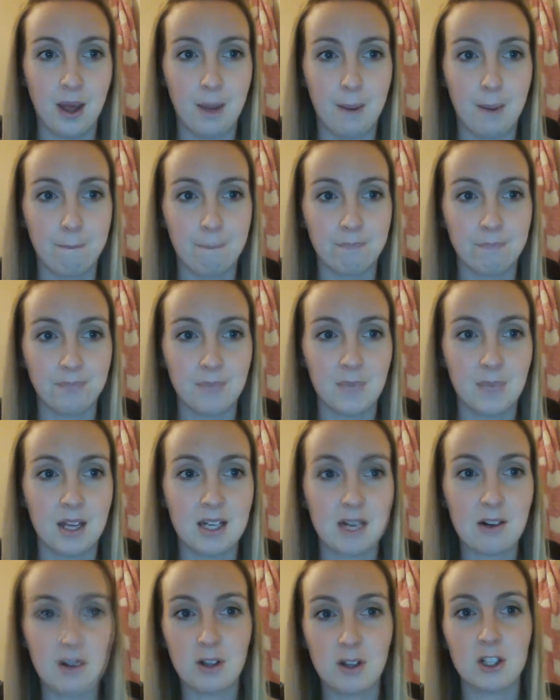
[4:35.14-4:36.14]

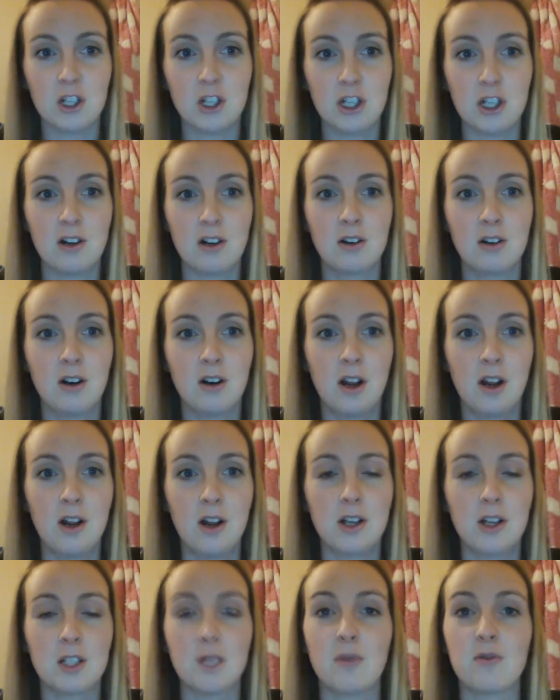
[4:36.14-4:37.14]
I'd now like to share
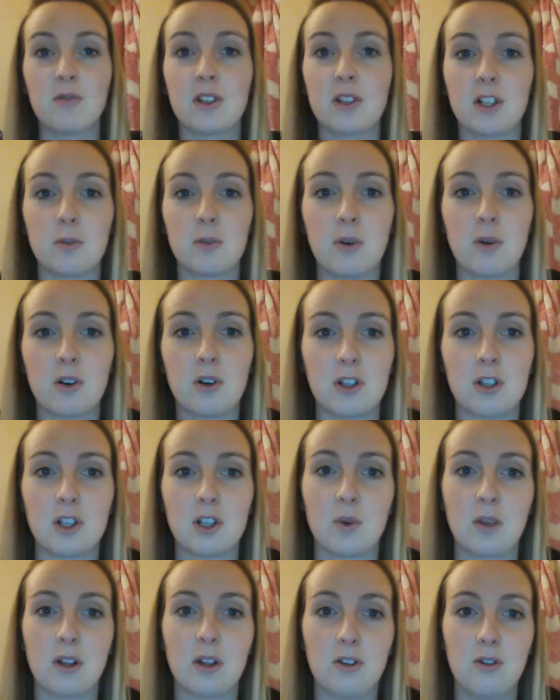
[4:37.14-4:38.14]
some of these
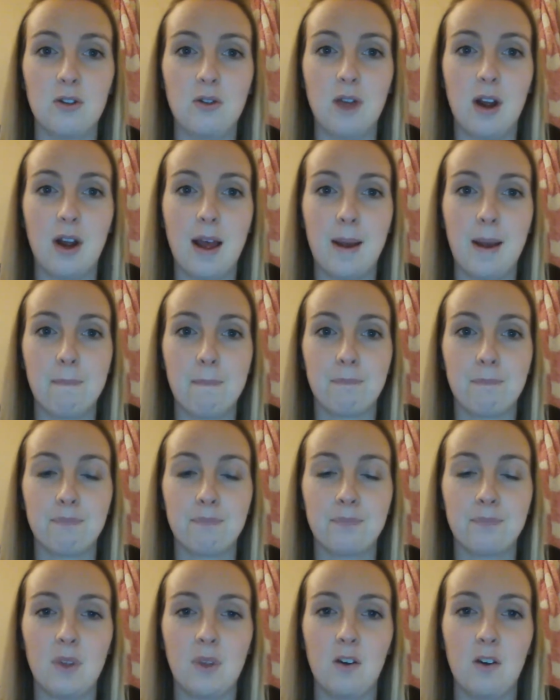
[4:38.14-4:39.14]
experiences with you,
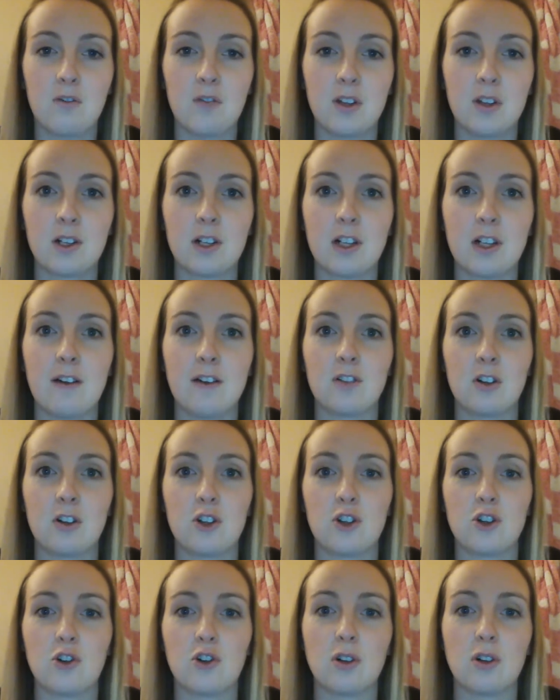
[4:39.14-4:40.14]
of things that I've
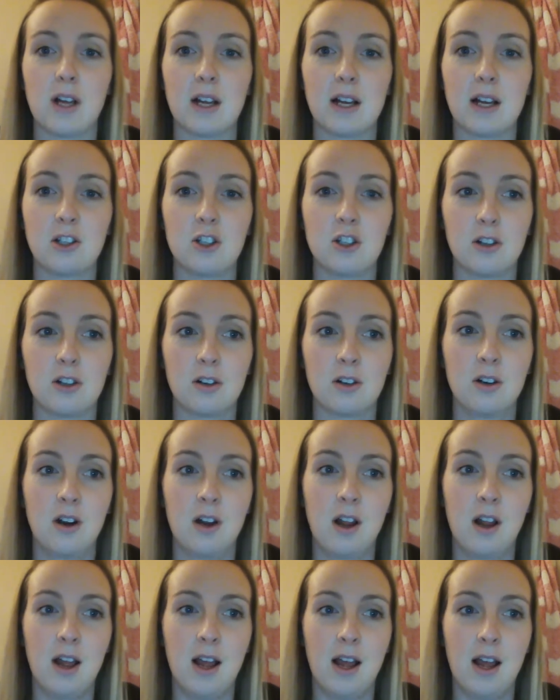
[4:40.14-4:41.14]
done during the last year
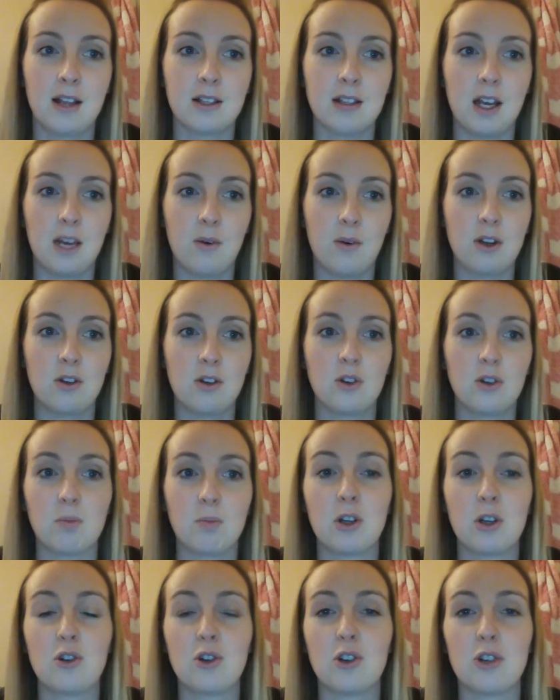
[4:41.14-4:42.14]
and how I
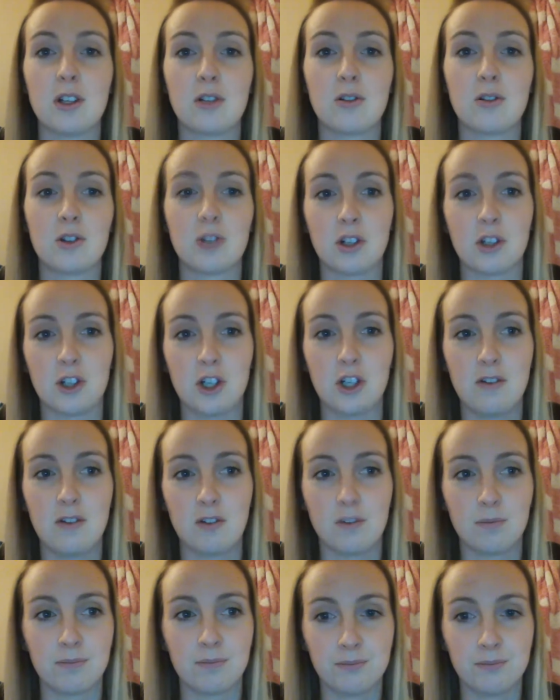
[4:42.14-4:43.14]
use my new skills to
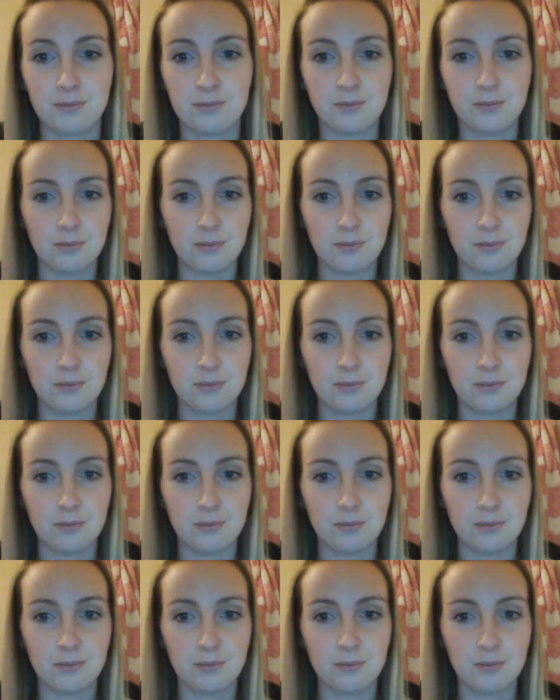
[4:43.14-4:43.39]
achieve them.